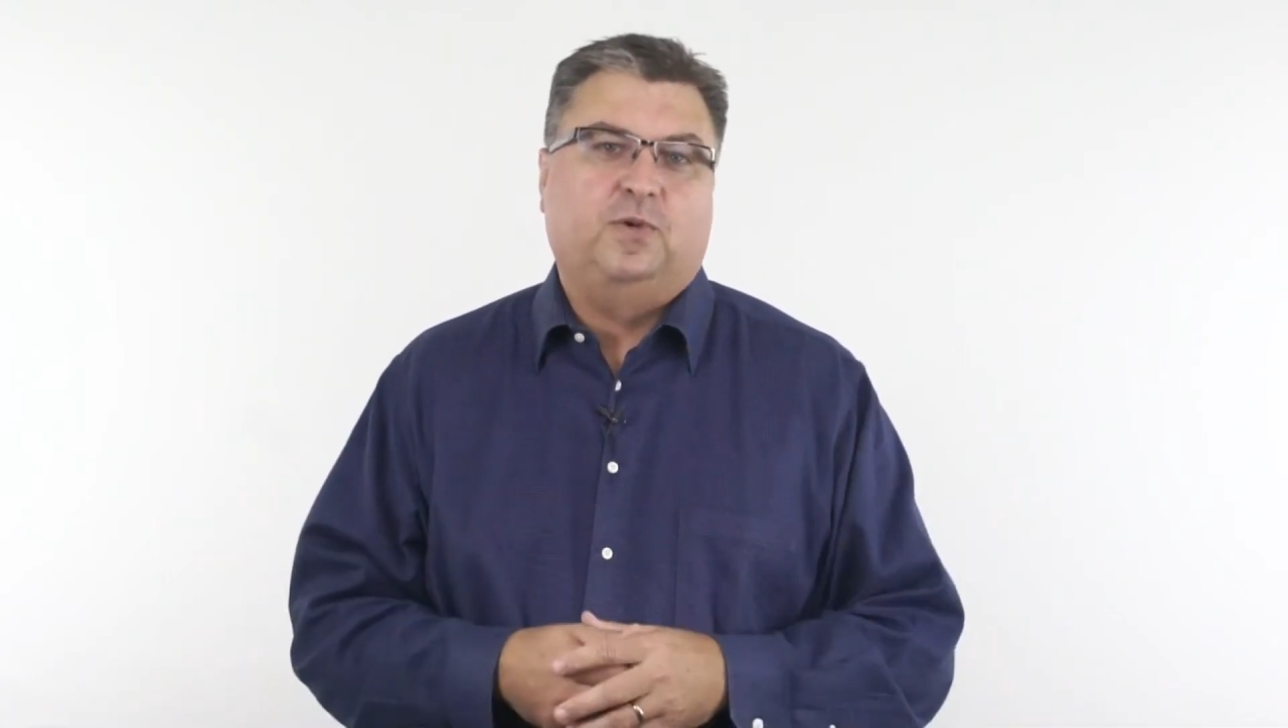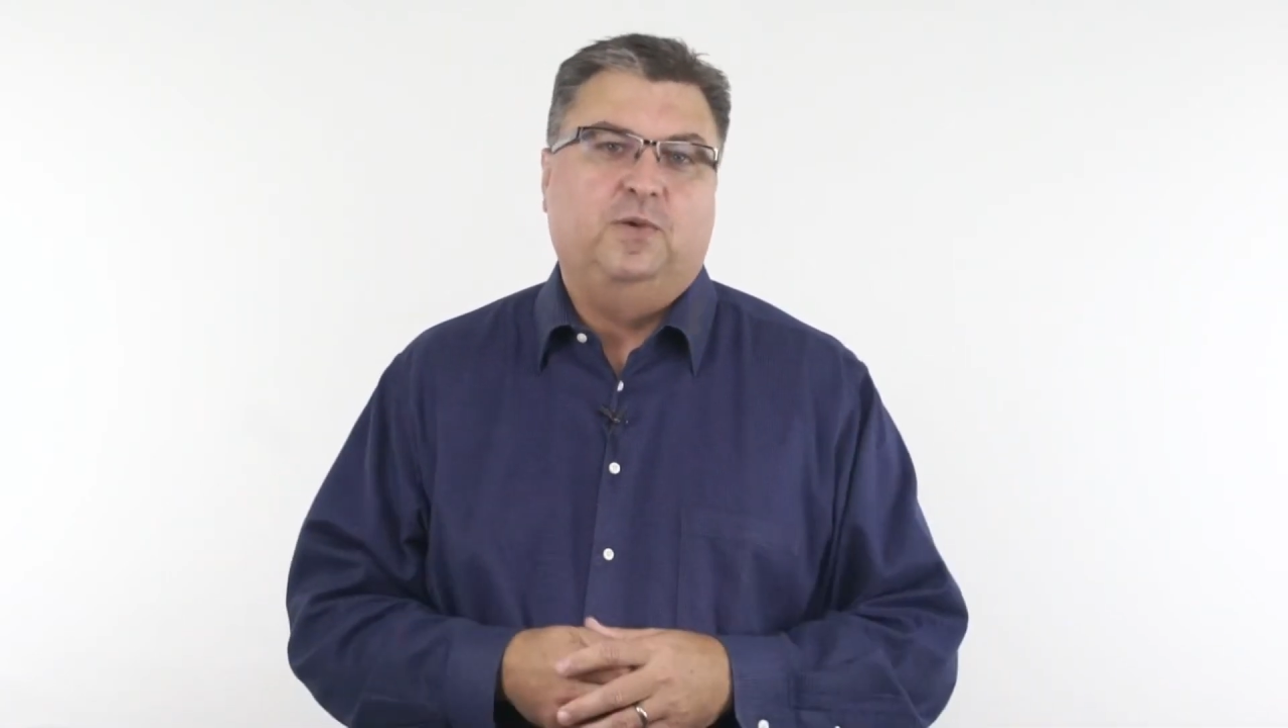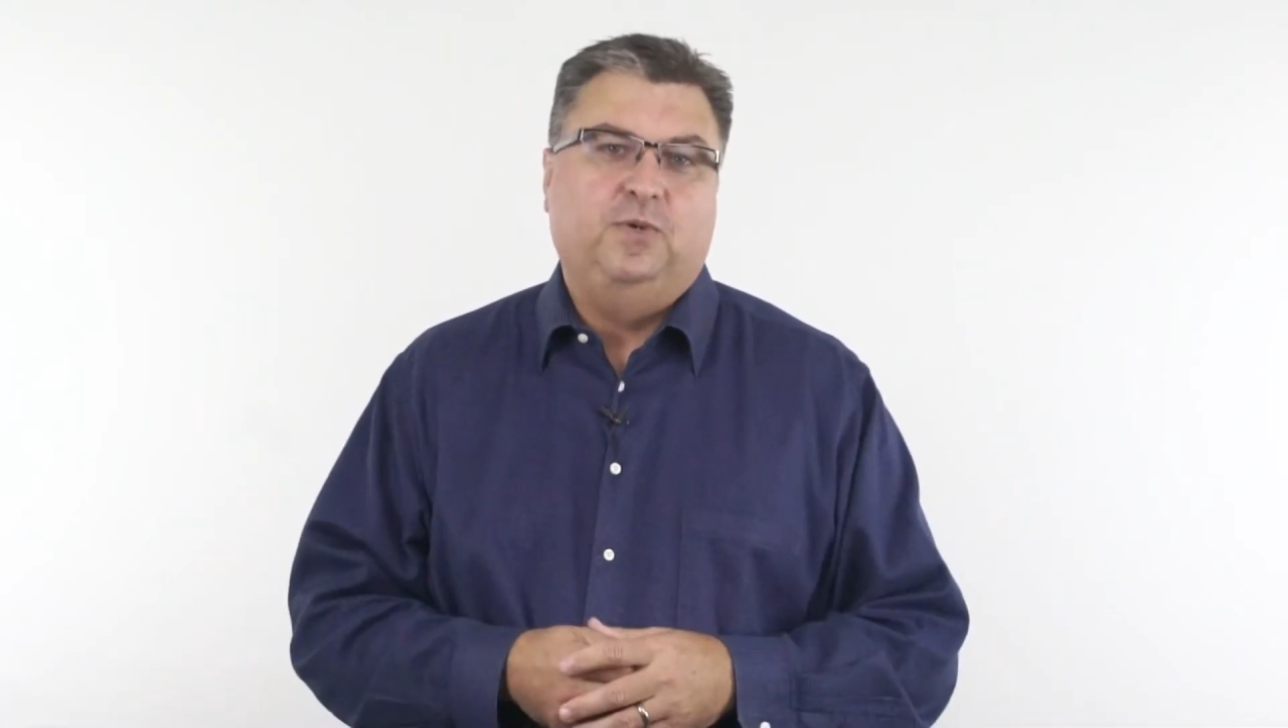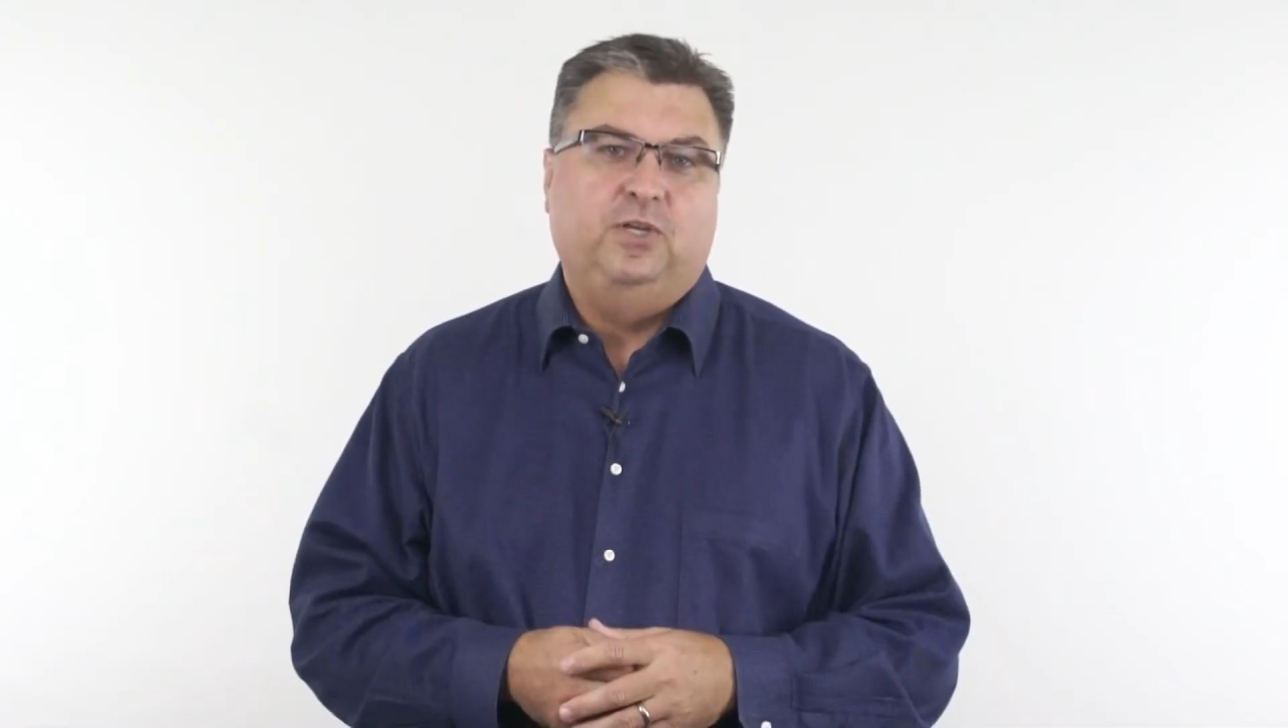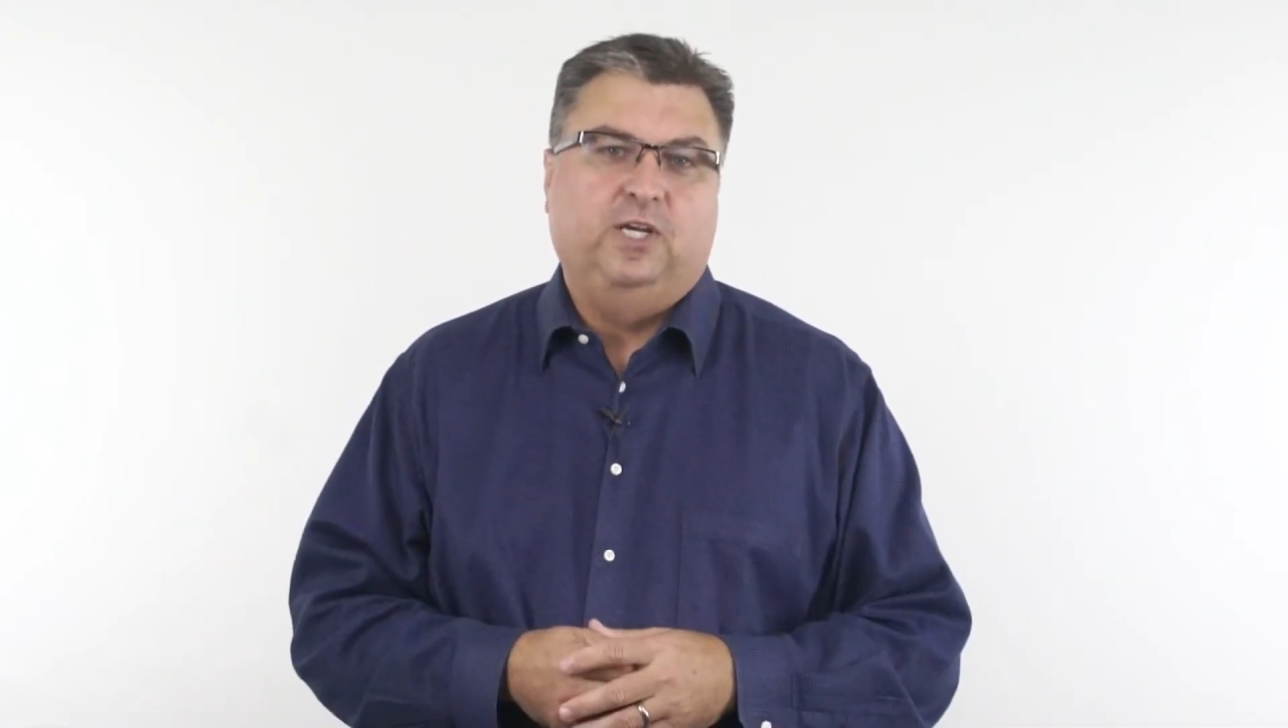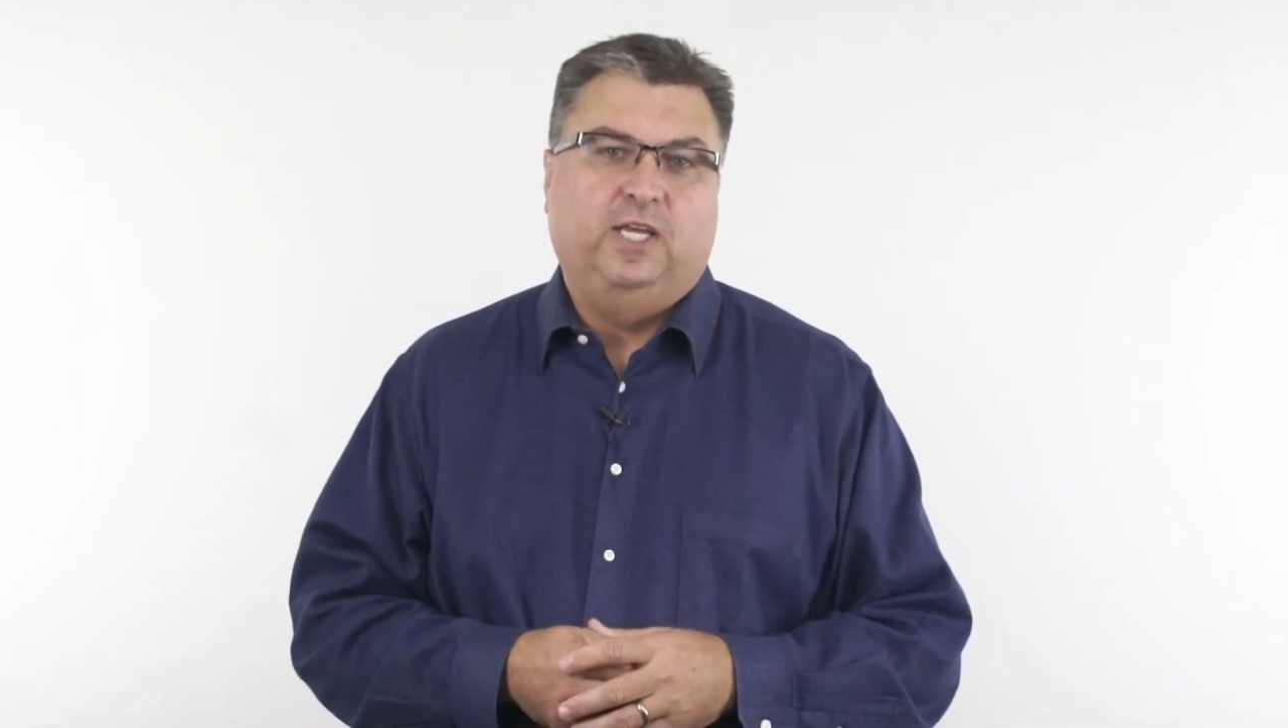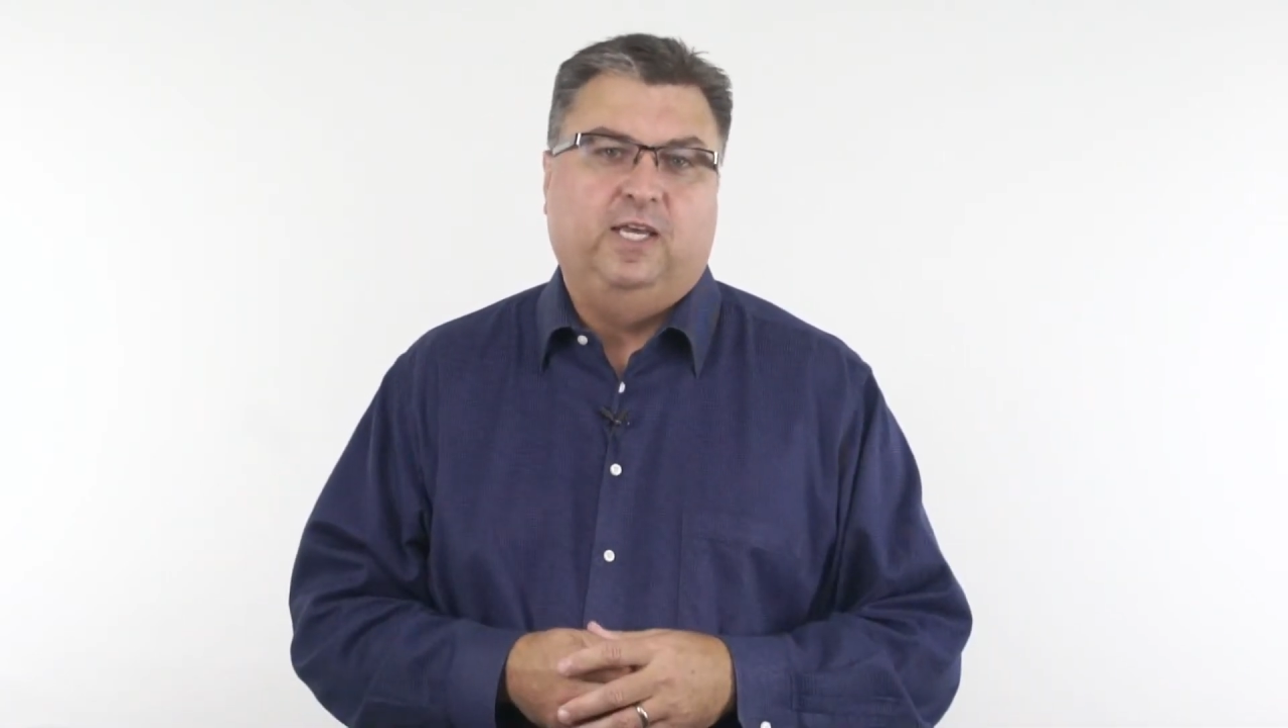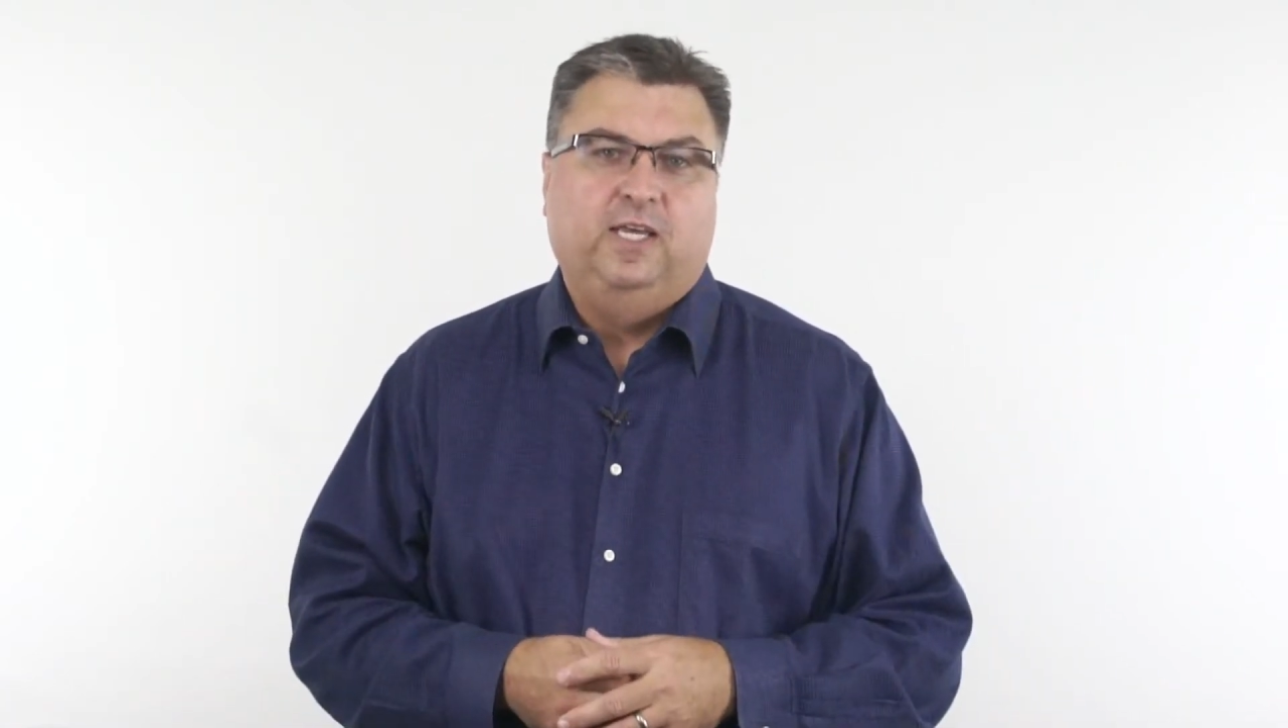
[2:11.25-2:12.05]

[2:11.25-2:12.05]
community.